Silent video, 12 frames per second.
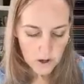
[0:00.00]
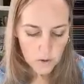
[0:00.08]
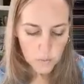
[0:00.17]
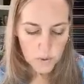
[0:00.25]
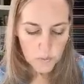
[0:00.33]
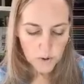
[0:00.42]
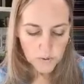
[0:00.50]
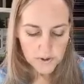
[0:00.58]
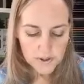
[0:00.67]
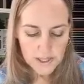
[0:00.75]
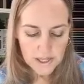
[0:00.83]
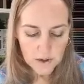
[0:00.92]
we won't
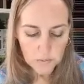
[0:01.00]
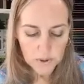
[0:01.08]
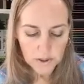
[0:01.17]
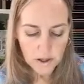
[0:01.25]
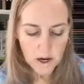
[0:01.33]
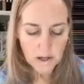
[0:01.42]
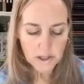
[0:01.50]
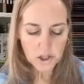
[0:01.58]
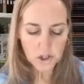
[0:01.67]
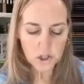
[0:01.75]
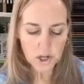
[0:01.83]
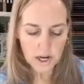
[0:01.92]
see it when the card is
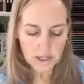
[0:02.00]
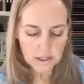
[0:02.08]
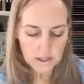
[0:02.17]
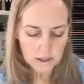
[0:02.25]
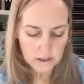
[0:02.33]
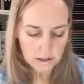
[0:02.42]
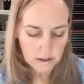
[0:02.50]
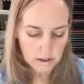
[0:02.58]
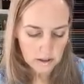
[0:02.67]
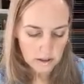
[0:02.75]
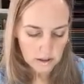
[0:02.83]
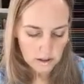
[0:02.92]
shut.
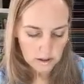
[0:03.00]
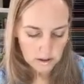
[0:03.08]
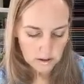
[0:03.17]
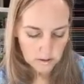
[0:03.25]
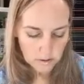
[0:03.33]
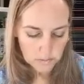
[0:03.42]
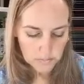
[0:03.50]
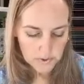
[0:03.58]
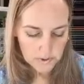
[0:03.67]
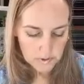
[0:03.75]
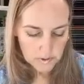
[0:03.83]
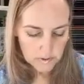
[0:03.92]

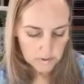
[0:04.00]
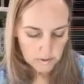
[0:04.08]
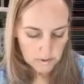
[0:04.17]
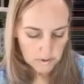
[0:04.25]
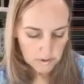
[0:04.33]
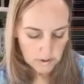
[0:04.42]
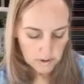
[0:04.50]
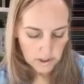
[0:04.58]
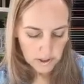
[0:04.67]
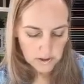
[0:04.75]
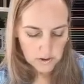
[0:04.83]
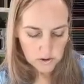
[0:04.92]
Oops.
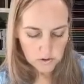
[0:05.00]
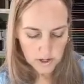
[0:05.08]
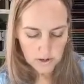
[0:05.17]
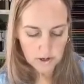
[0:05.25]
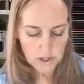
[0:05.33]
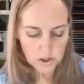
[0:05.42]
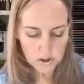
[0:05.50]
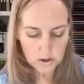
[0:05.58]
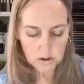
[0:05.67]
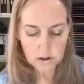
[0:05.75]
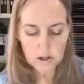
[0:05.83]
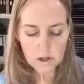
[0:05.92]
Get it straight, Rachel.
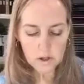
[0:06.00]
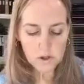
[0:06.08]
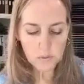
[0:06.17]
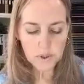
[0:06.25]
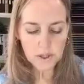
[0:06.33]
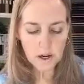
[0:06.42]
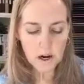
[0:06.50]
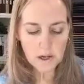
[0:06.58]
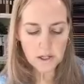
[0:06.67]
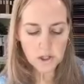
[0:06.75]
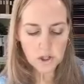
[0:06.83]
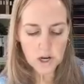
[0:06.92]
So when the card
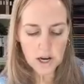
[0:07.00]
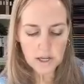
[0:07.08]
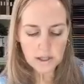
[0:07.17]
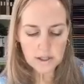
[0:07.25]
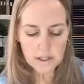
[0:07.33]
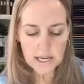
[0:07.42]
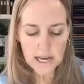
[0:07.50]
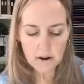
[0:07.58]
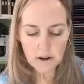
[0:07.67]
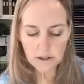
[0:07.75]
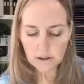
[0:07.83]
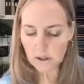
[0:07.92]
is shut, see
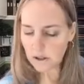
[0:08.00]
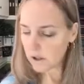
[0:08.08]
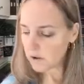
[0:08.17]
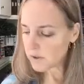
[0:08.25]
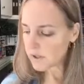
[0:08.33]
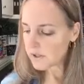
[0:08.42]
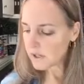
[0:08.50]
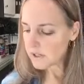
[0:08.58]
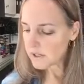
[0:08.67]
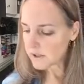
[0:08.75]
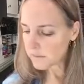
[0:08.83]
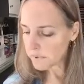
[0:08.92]
how it closes
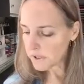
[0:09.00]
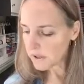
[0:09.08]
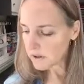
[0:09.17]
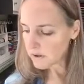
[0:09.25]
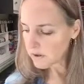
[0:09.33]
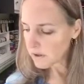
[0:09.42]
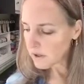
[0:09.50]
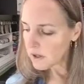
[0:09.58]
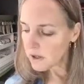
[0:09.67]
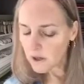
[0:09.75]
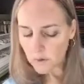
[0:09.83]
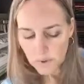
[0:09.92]
and disappears?
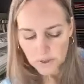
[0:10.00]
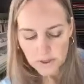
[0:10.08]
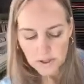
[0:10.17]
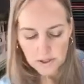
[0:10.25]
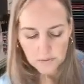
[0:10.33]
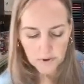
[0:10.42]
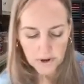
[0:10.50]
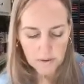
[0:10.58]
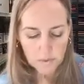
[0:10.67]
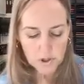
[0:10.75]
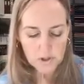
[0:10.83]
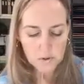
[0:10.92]
With this frame,
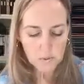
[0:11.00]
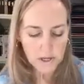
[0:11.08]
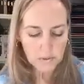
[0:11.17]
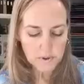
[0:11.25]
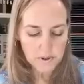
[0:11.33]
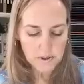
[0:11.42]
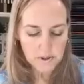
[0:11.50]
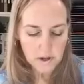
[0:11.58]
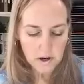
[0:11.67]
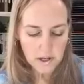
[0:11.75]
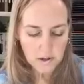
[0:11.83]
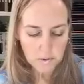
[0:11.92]
which is the one I was
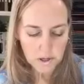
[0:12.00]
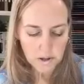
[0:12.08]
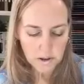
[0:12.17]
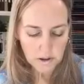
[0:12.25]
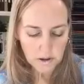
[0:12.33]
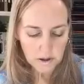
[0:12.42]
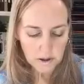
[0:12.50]
starting with,